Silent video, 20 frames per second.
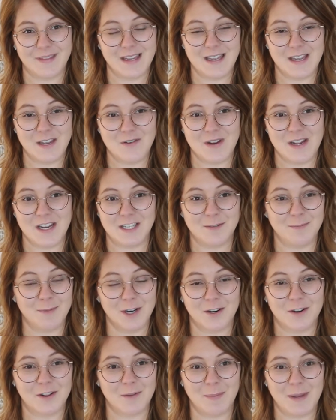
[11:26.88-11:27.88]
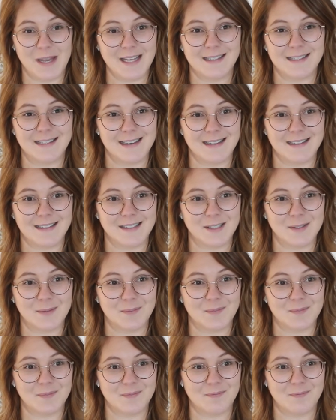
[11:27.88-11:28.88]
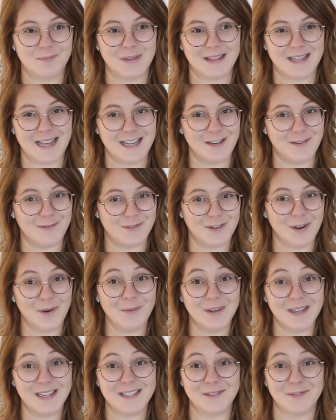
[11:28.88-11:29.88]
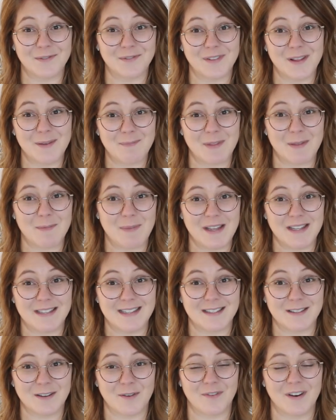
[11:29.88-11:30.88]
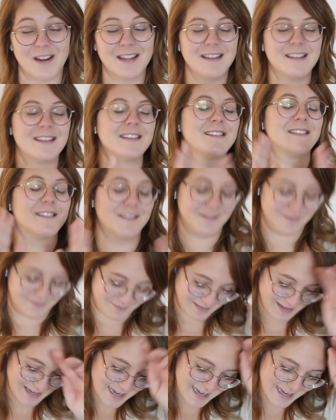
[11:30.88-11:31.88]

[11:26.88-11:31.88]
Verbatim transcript: You need to mirror the pieces but then you don't need to flip the pieces over. It, it just